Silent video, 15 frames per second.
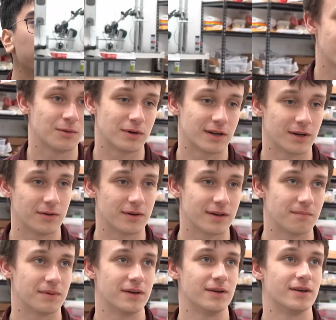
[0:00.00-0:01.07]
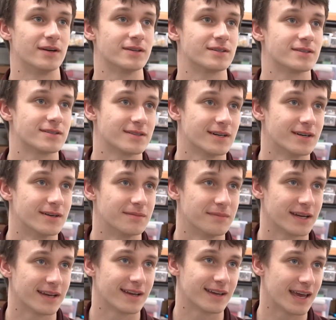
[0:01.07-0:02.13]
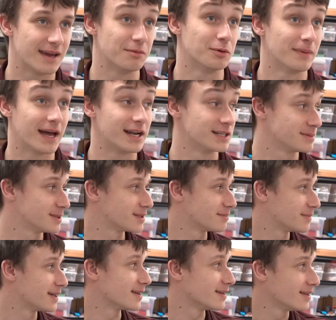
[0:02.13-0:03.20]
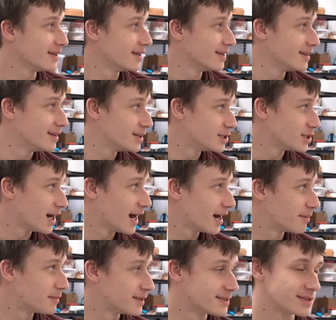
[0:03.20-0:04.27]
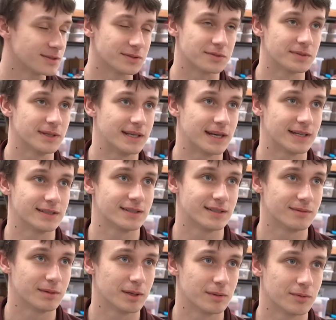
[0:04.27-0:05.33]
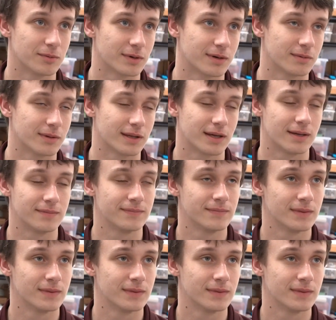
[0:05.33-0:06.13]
I want to go into computers, so making cable management's a big job, and so it's really nice to be able to work with that.